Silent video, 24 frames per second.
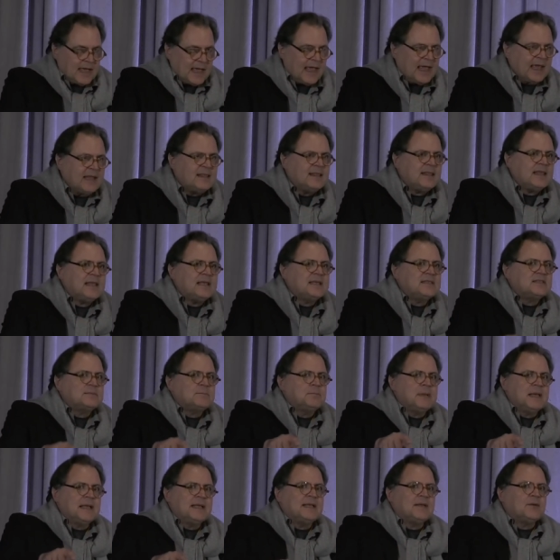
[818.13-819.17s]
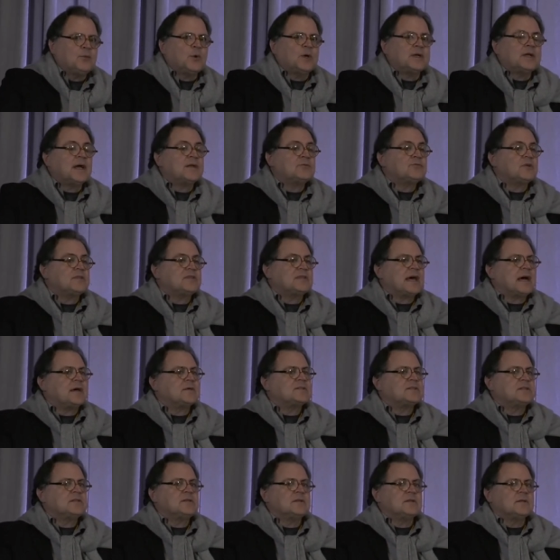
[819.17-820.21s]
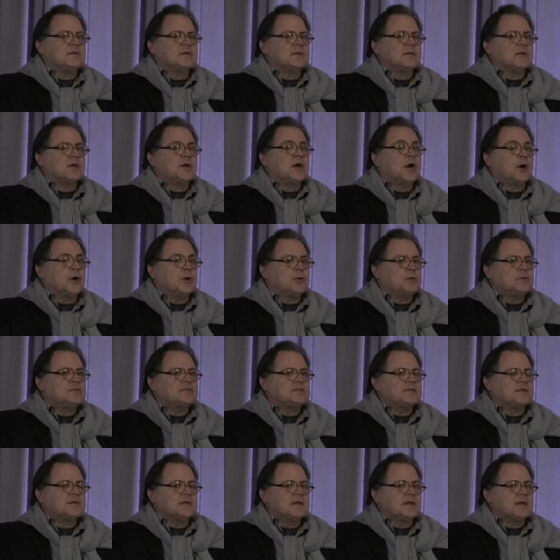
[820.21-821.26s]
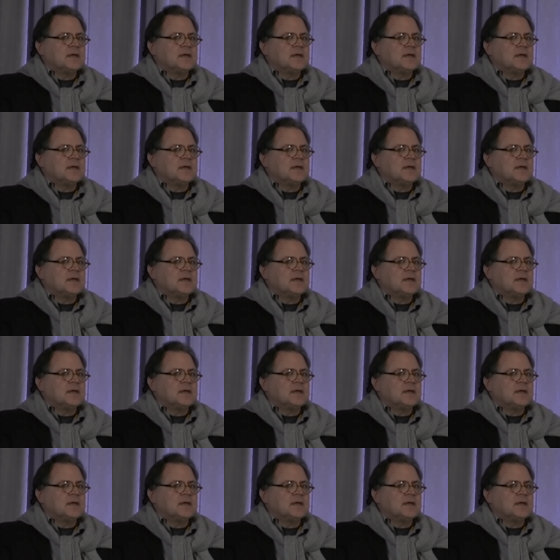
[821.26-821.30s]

In these million one hundred thousand codes,